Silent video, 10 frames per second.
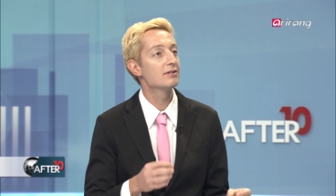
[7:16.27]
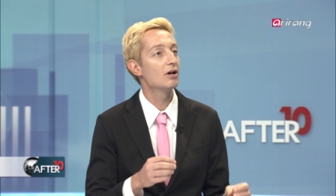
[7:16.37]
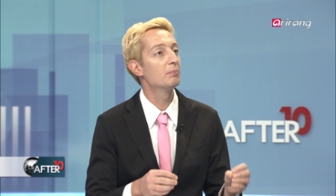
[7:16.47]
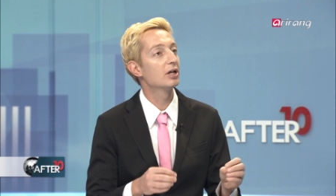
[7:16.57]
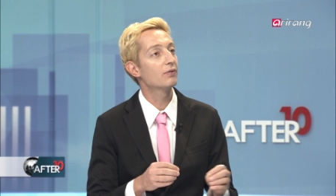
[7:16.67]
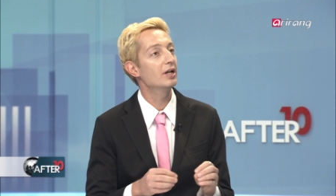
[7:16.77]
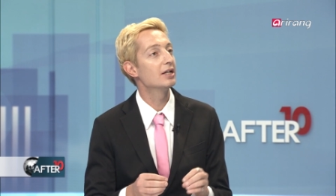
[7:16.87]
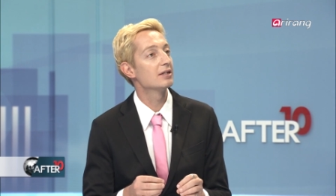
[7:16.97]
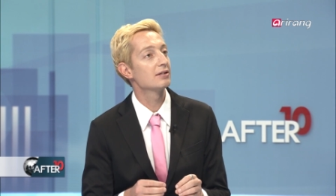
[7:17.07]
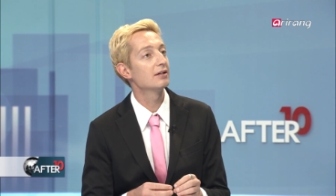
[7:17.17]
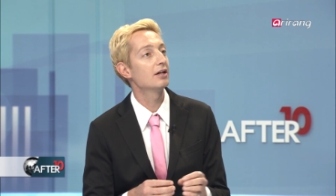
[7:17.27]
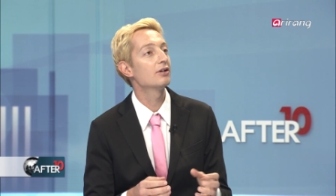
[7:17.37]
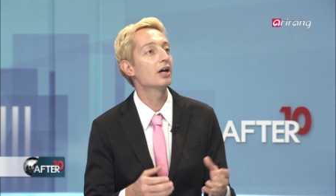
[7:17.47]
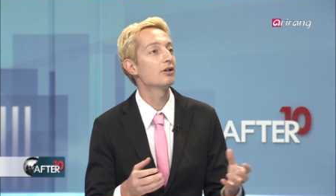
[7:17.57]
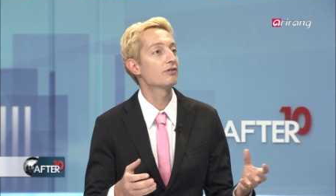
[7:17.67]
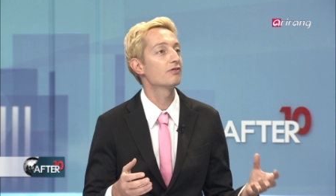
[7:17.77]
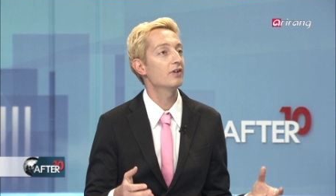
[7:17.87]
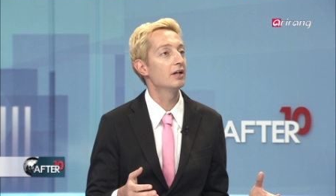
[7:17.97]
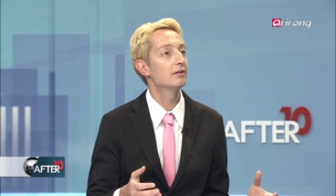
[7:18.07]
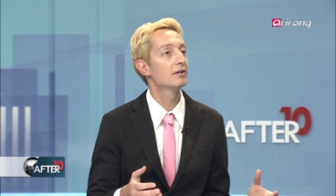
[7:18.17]
some ingredients and then you got your
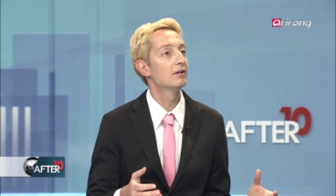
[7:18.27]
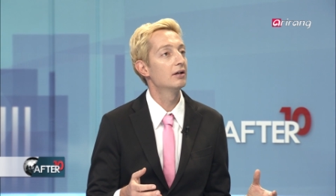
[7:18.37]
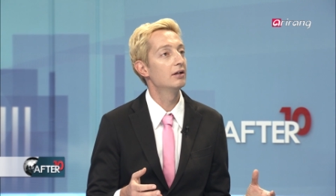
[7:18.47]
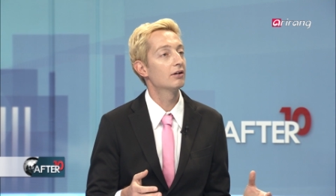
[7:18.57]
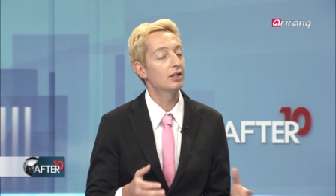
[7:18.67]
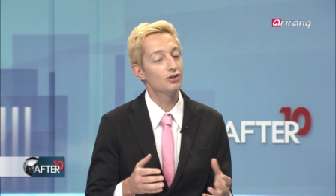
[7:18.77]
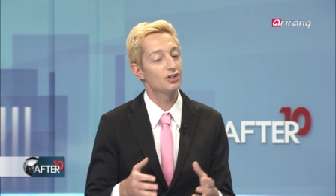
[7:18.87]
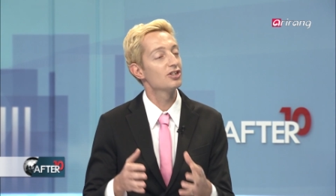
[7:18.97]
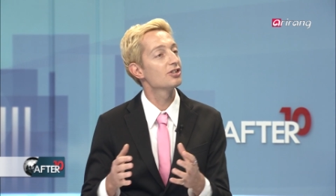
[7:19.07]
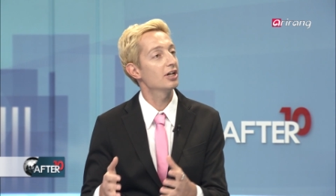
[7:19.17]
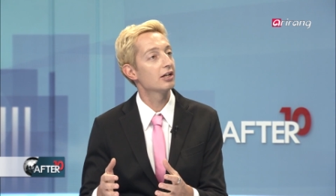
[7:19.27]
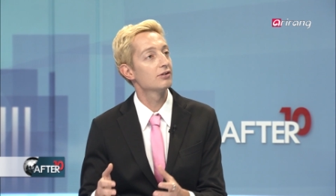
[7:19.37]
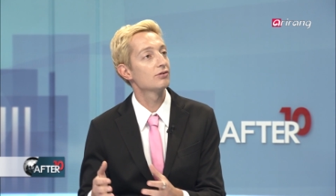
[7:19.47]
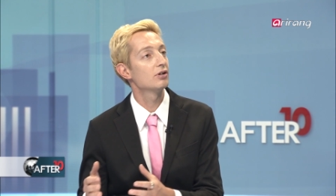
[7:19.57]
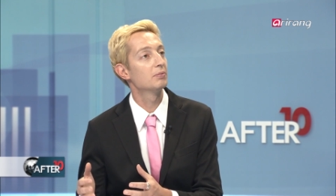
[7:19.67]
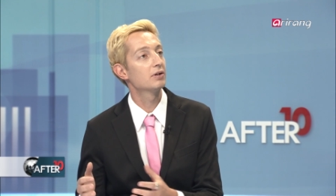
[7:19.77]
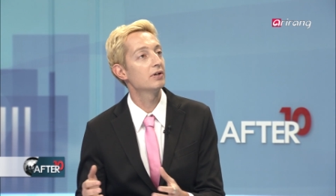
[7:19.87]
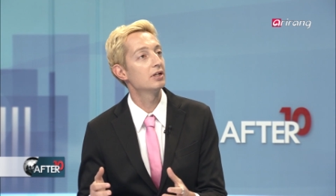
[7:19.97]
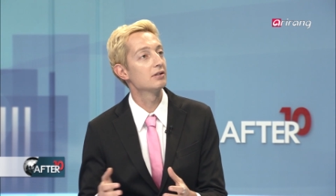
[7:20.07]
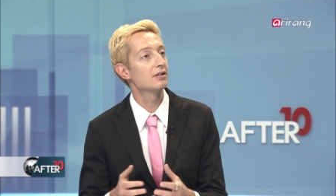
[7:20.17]
faith. You know, can't just stick to some
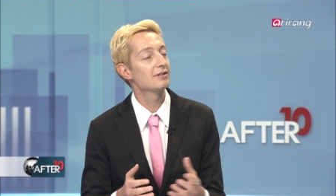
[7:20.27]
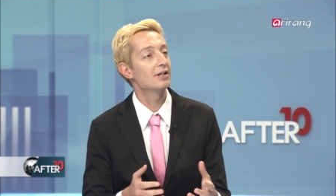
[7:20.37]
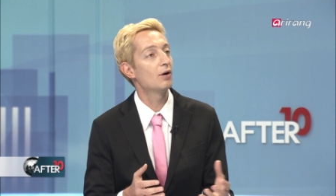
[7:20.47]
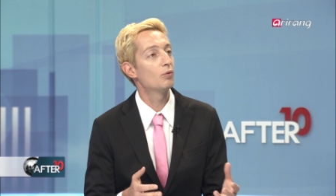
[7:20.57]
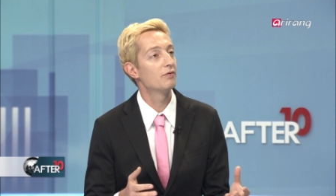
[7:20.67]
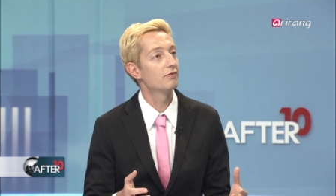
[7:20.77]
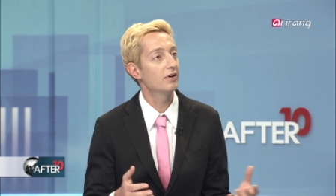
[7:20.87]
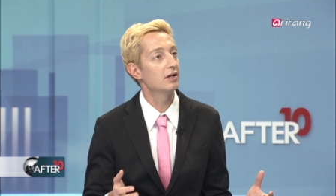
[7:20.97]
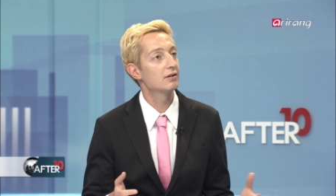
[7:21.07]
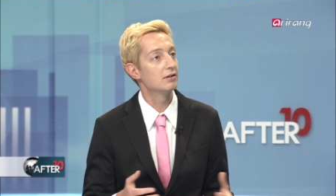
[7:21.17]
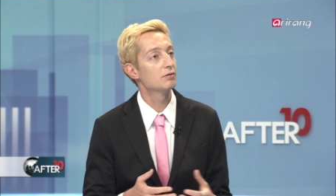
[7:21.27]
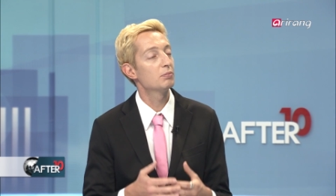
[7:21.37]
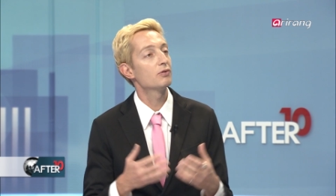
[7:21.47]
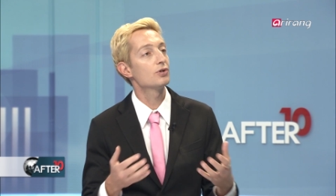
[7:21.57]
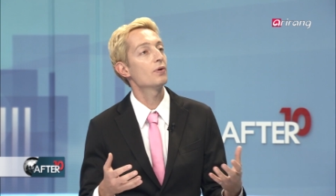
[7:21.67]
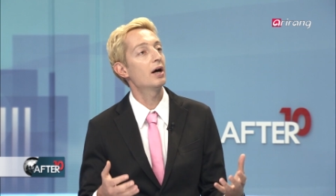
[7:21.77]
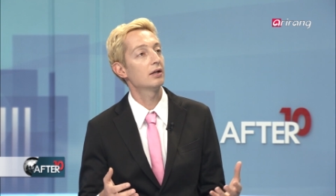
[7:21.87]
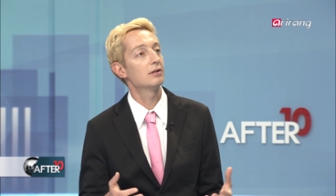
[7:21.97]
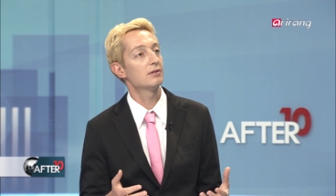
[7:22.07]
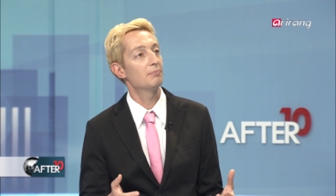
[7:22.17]
ingredients. That's not what faith and
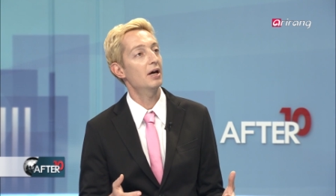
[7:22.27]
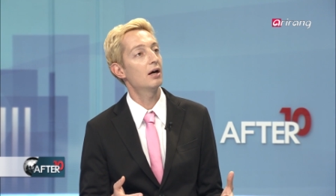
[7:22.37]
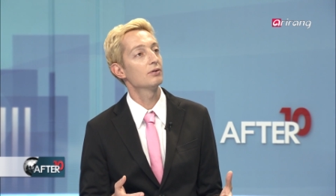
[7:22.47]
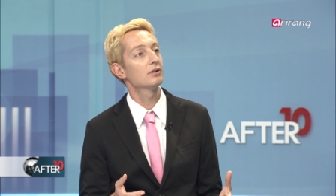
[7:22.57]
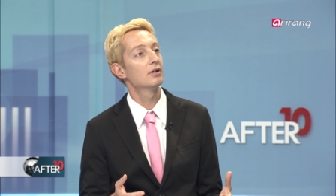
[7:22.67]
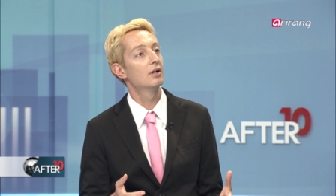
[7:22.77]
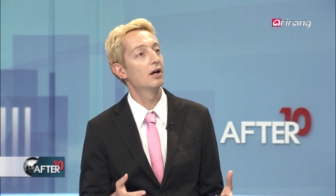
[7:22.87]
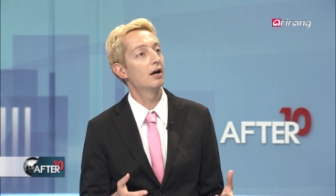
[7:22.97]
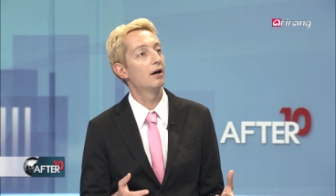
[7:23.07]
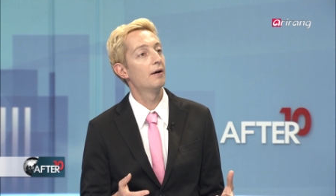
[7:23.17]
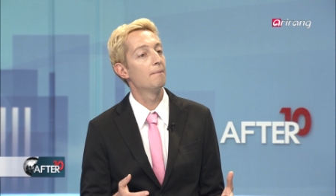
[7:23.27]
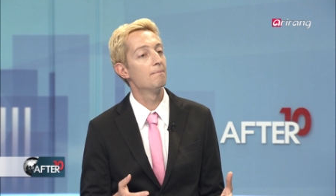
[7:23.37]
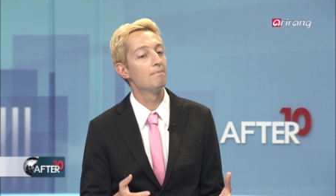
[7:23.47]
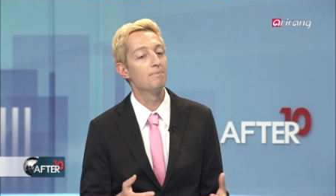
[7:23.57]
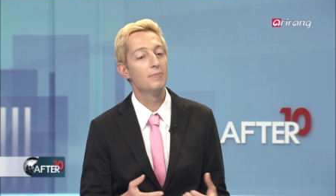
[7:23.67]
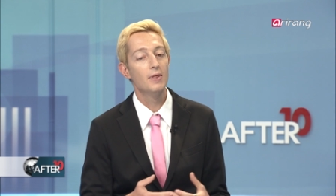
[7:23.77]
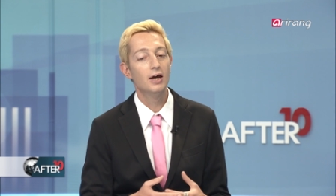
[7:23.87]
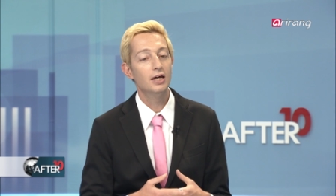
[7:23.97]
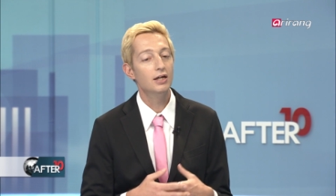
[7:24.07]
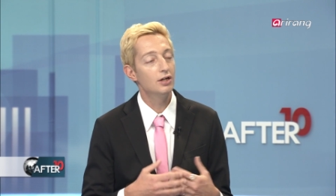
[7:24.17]
spirituality is about.
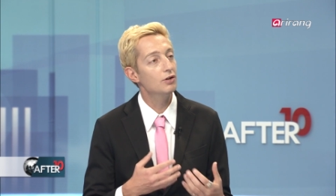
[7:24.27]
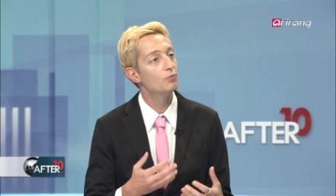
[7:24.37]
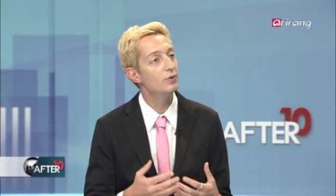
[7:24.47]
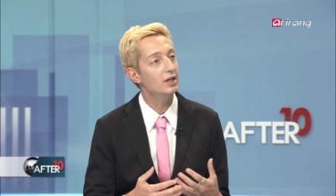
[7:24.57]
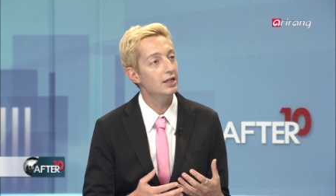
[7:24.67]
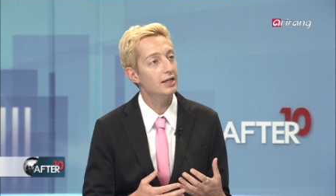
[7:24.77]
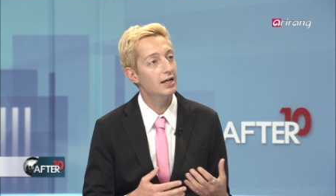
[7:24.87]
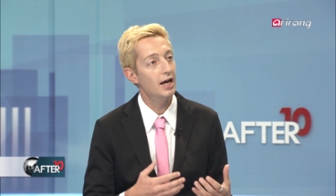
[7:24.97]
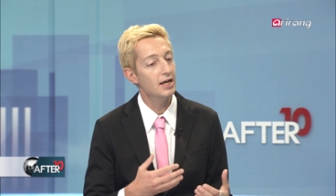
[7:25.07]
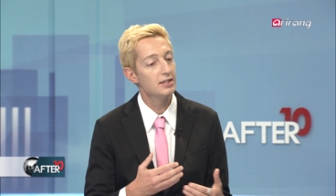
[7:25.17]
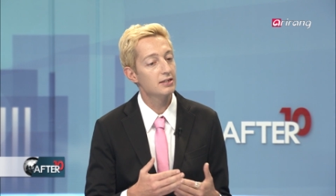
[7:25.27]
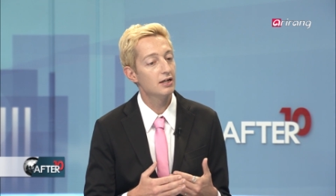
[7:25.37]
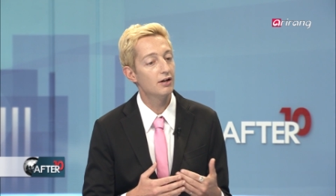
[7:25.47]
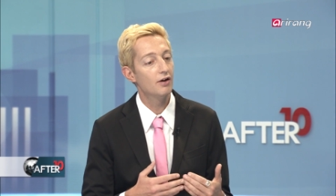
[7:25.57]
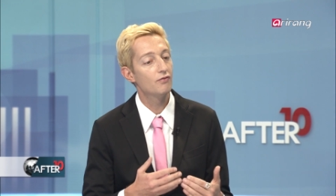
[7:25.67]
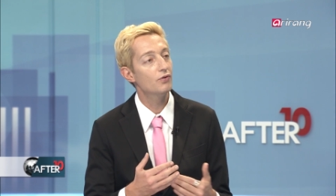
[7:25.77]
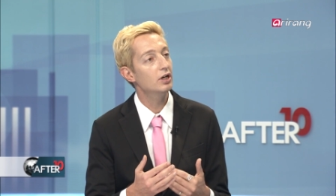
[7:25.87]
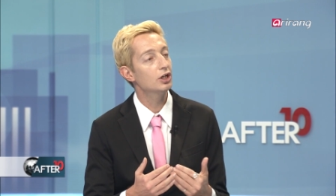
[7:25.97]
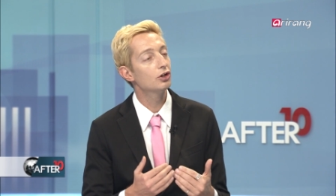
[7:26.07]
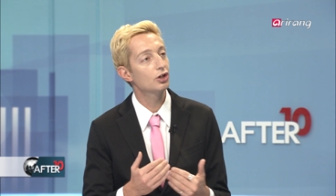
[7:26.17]
He really has
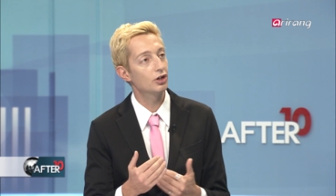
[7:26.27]
really good